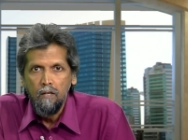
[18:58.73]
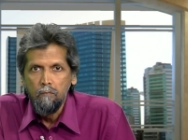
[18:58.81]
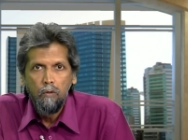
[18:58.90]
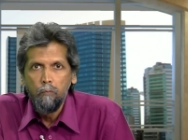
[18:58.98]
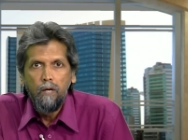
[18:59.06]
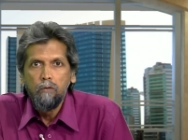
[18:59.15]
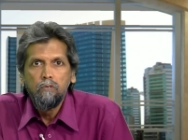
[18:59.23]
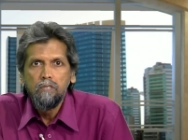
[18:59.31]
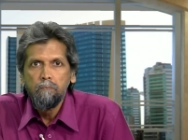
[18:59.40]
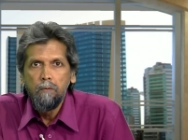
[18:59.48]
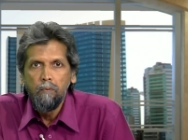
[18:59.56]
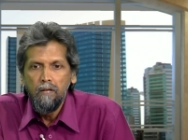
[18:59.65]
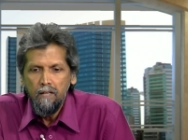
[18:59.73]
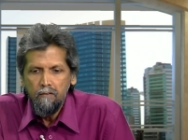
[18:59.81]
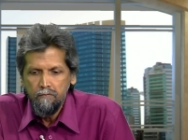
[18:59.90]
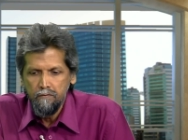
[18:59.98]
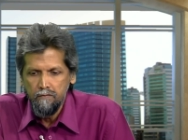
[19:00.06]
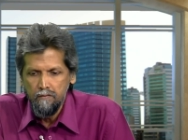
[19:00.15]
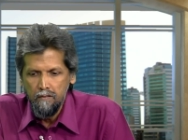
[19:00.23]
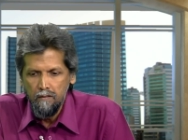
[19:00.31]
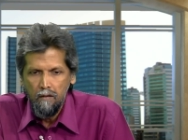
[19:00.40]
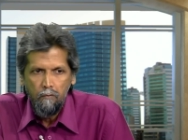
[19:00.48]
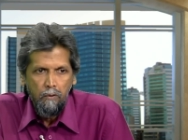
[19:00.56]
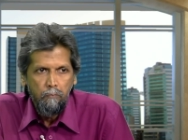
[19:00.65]
But where do these people live
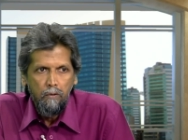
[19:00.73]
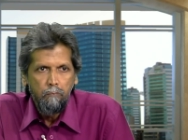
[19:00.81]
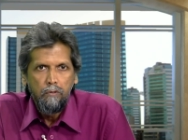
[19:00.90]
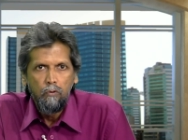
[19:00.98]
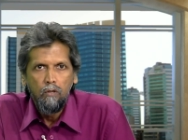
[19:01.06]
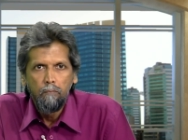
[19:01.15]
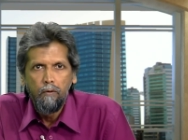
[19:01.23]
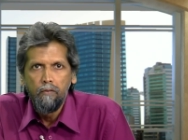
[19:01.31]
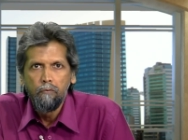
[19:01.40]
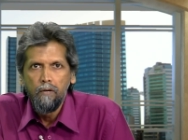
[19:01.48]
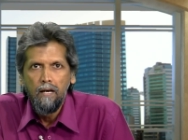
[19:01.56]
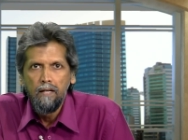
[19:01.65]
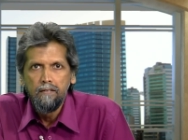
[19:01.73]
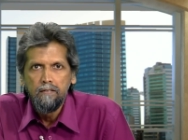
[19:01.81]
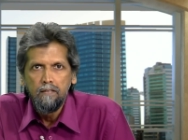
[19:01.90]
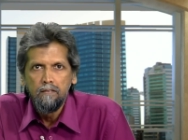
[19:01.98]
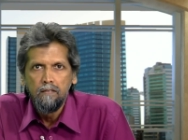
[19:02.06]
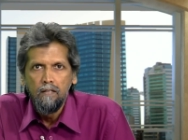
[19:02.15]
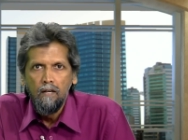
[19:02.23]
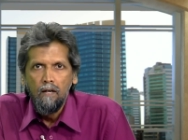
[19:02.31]
uh, when, when we talk about the realities?